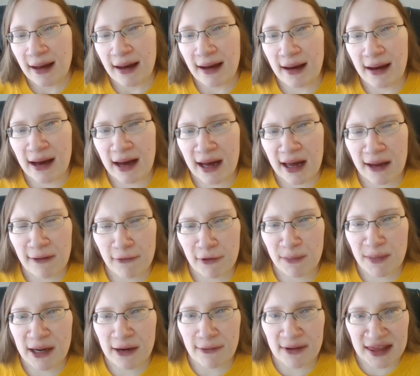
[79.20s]
I would
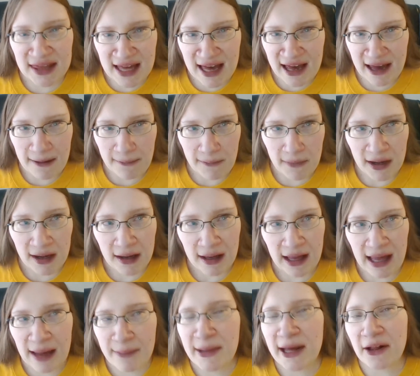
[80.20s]
be with them.
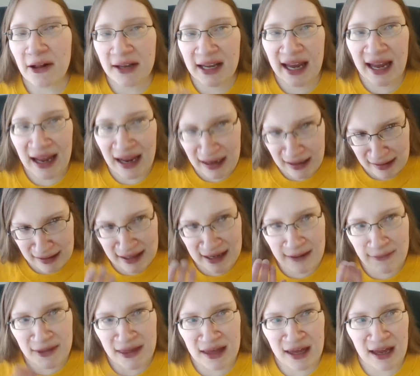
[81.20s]
MLK,
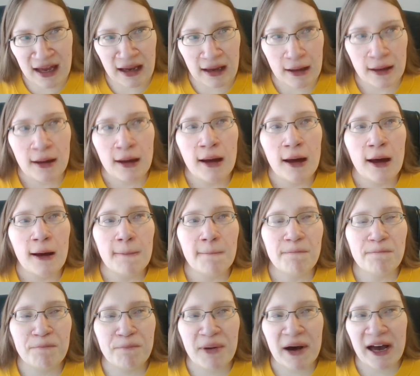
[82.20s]
same thing.
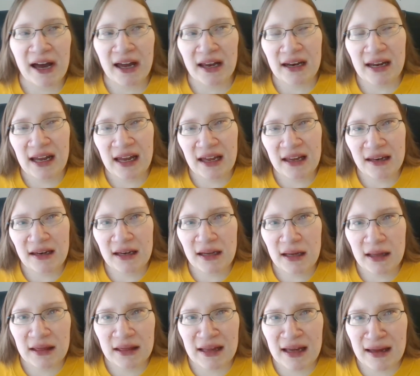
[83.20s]
But in
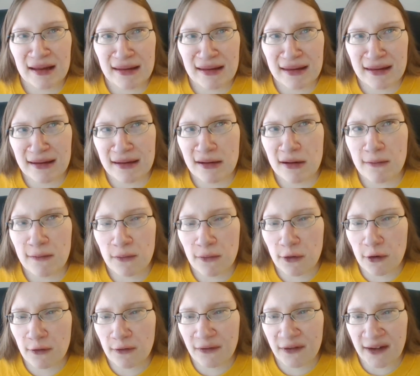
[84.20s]
this
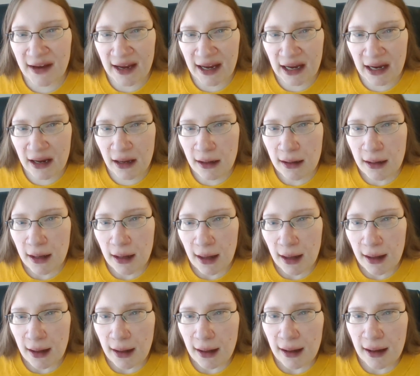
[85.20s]
movie,
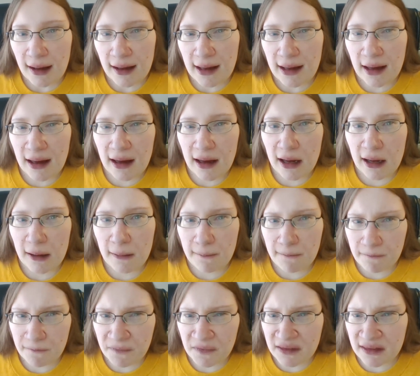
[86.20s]

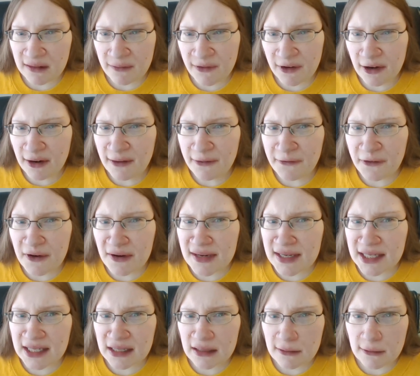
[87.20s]
um, the very
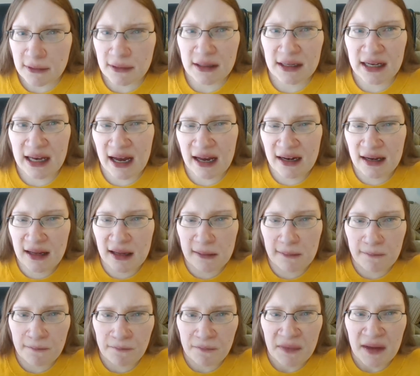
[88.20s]
first kind
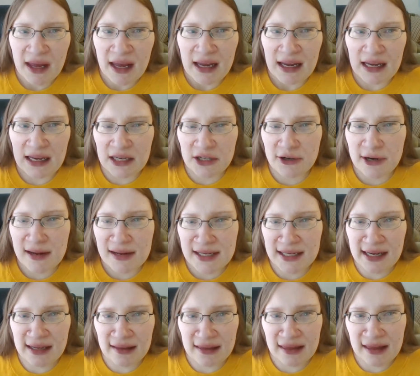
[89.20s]
of
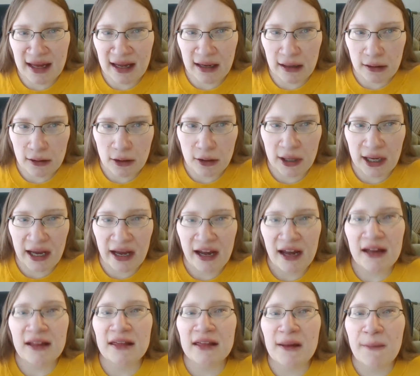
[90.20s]
interesting thing,
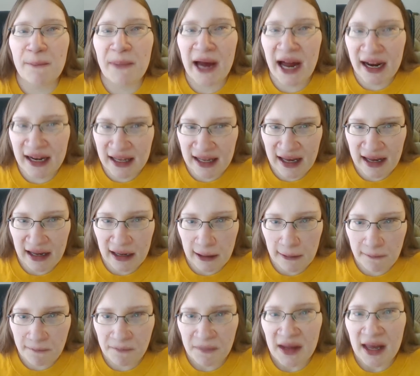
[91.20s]
okay? The bad guy.
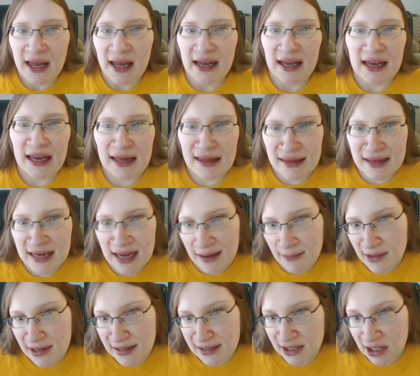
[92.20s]
His
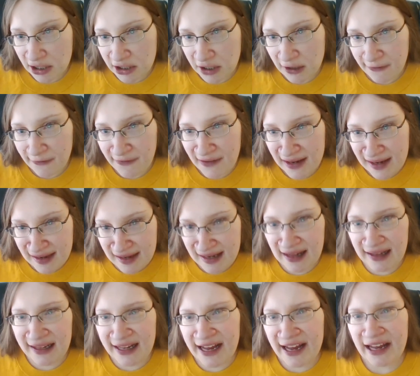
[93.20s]
name is Dr.
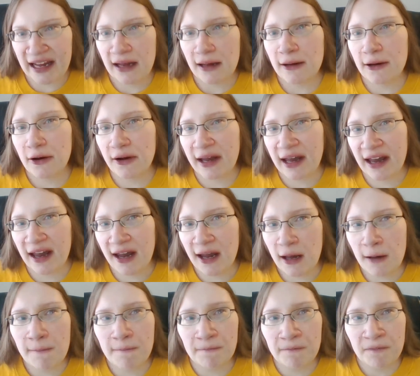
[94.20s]
Facilier, okay?